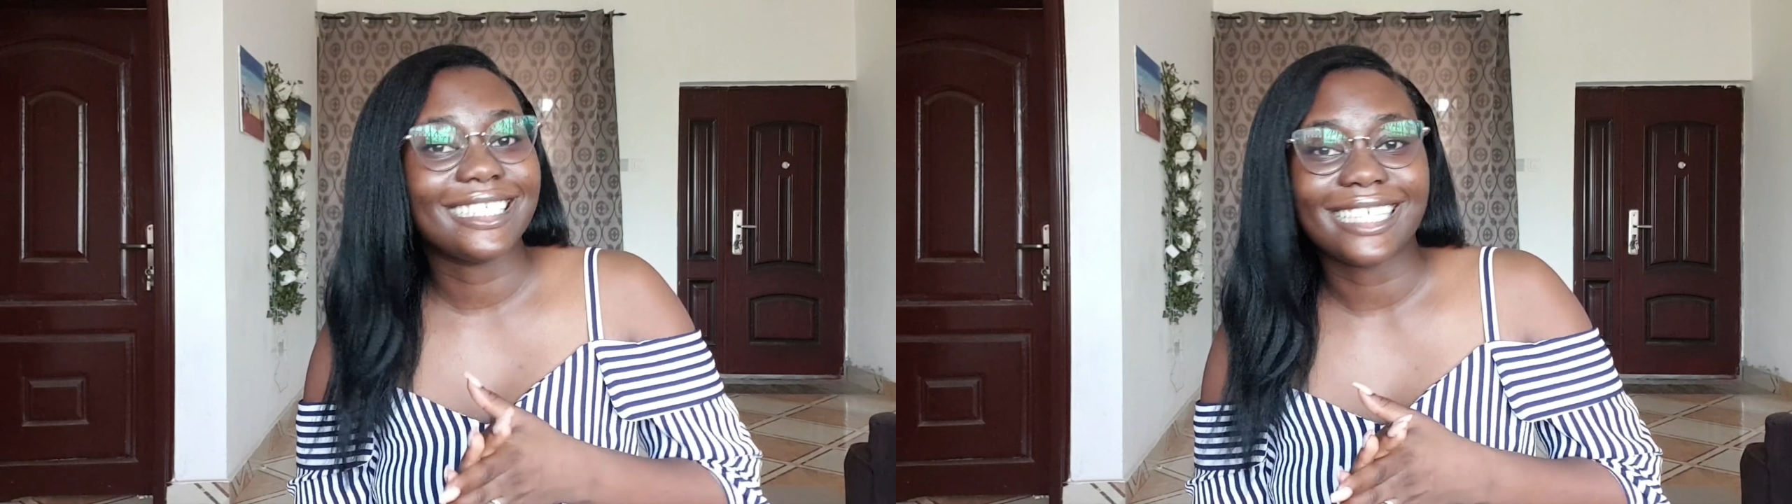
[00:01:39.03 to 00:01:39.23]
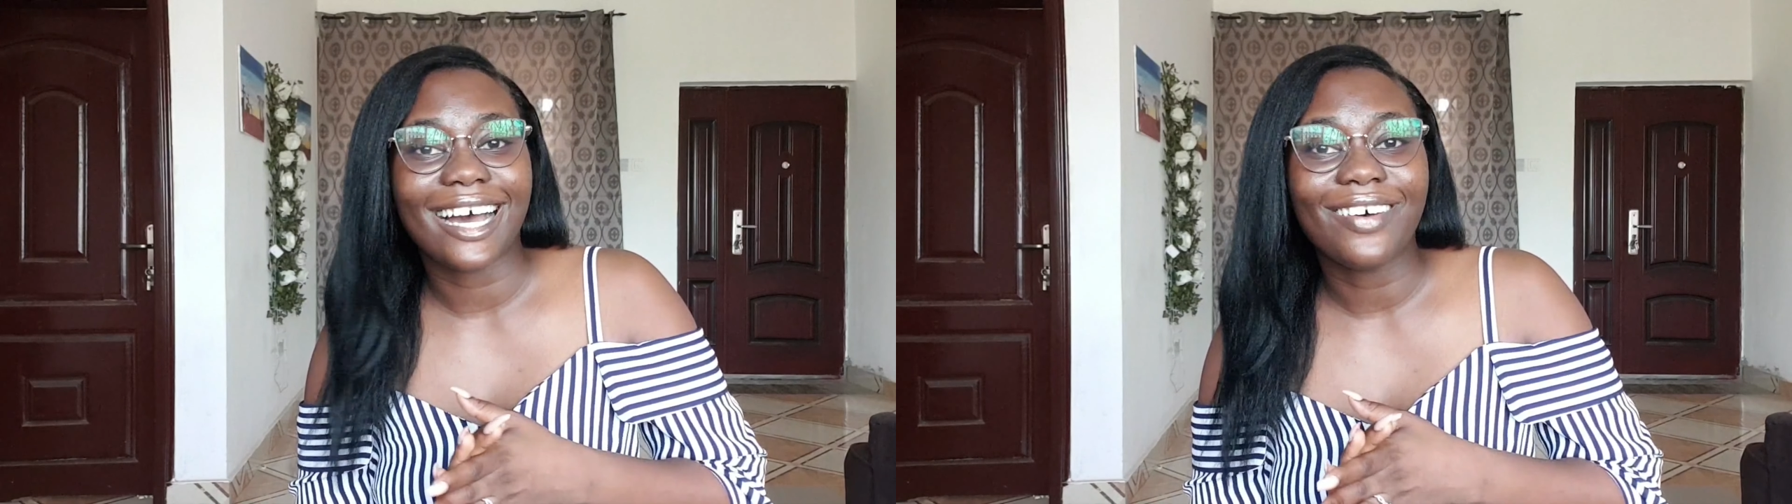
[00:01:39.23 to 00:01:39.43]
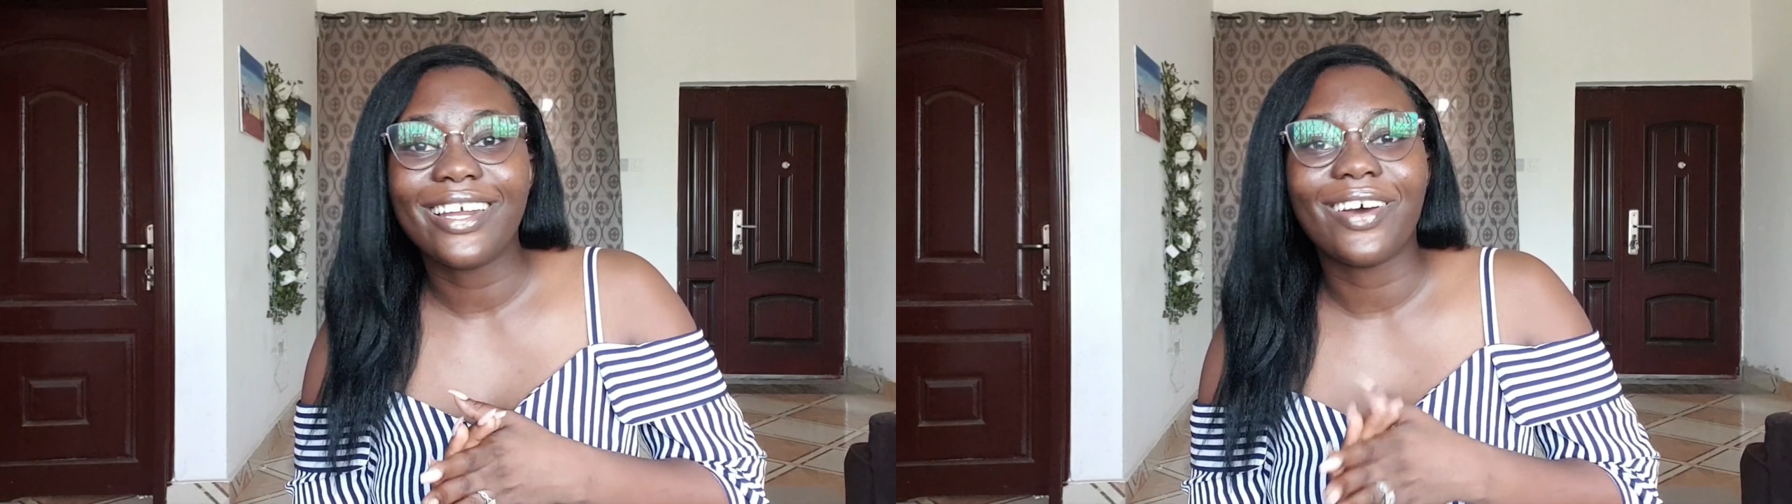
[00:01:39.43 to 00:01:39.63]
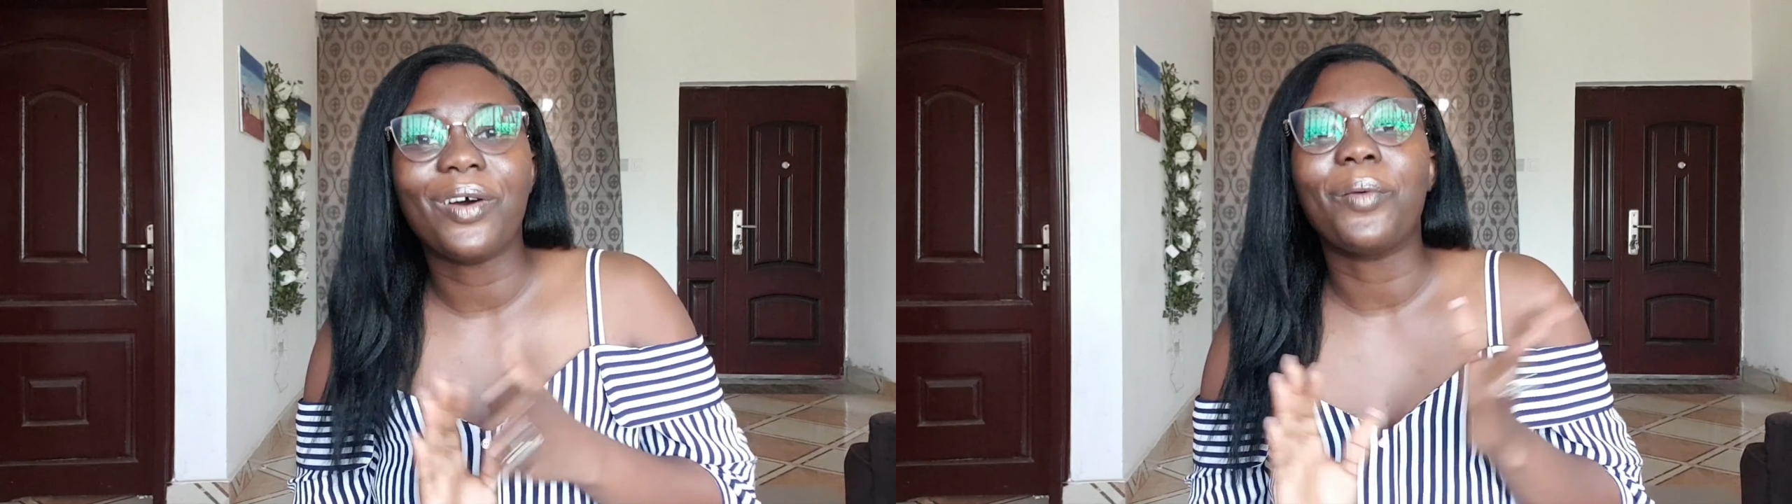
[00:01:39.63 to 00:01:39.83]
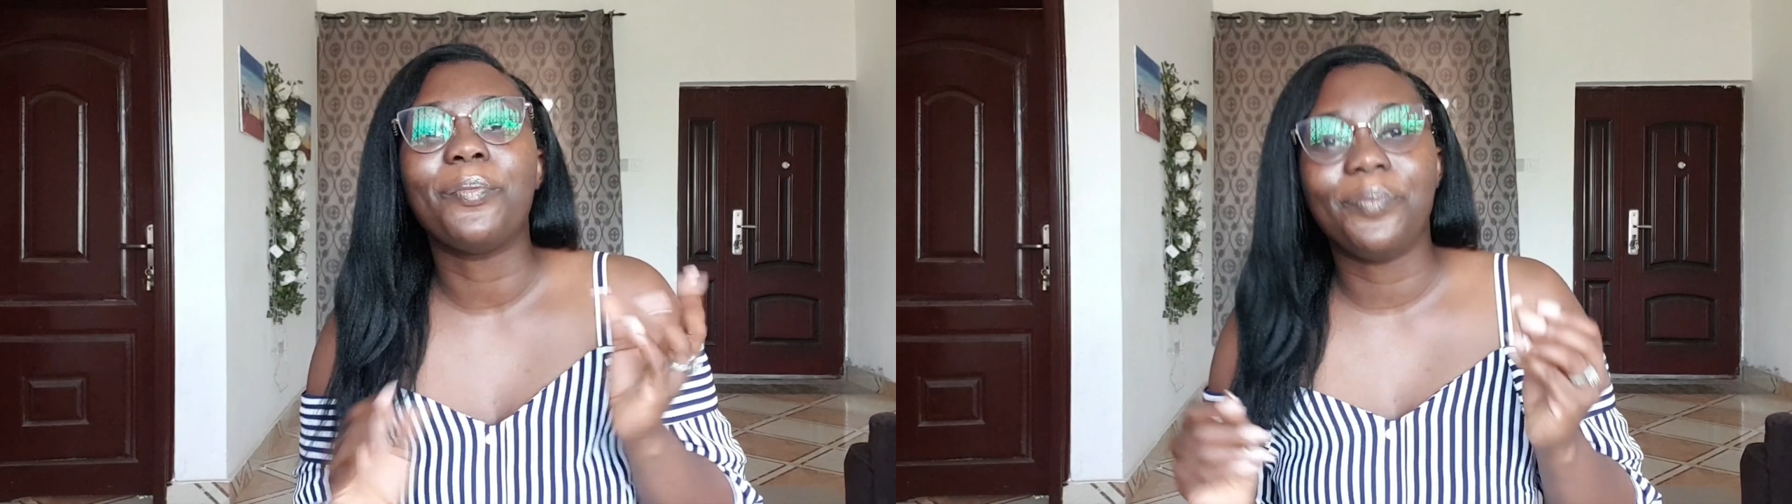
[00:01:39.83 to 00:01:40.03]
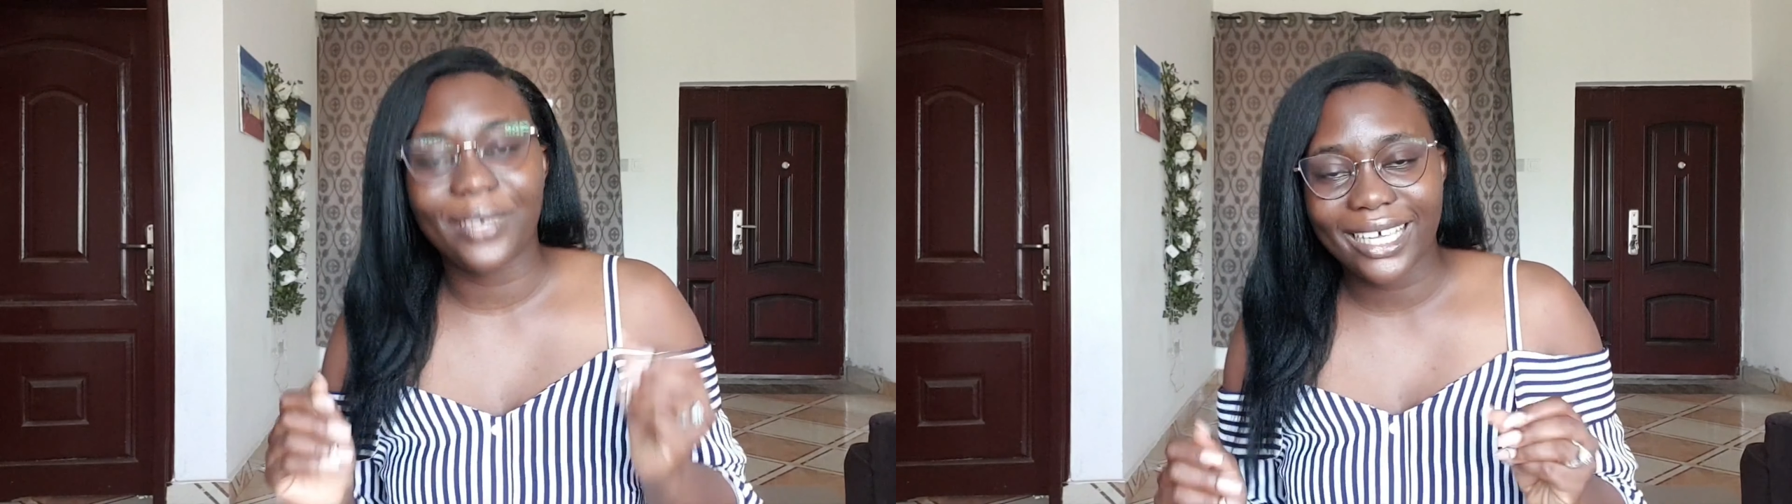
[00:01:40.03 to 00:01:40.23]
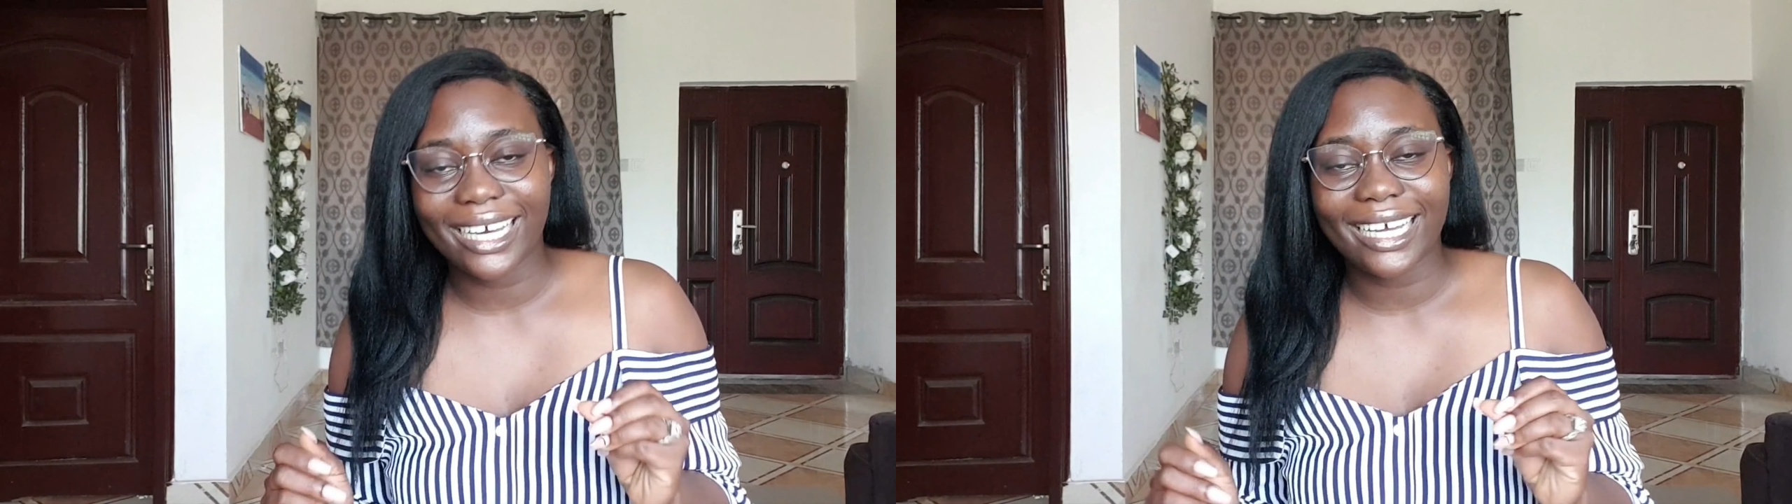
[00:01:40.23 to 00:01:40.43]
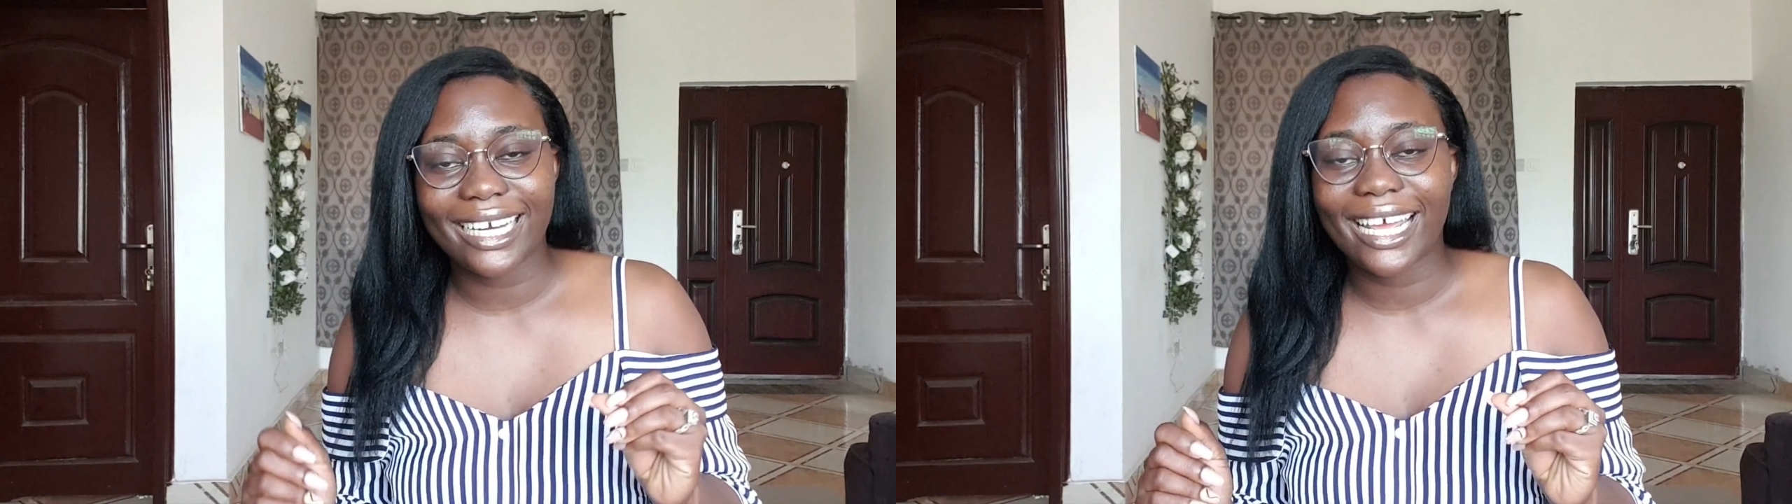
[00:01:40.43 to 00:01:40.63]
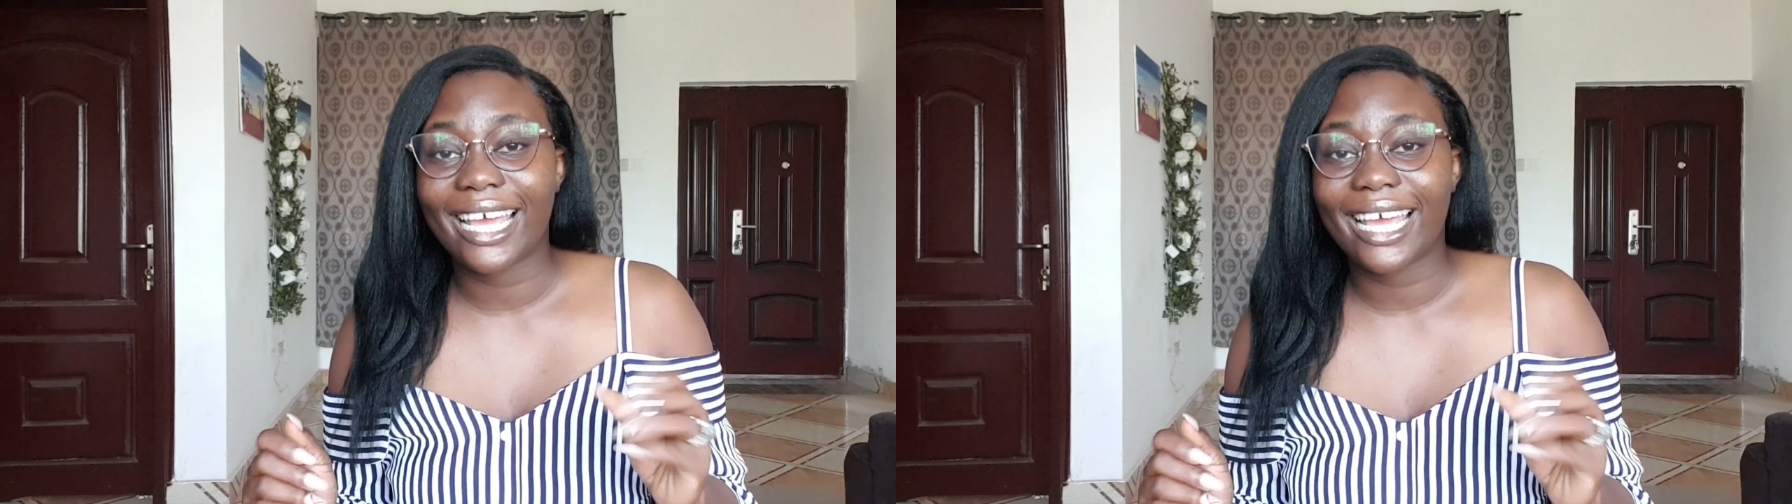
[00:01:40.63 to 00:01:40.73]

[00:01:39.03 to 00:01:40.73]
This is how it all began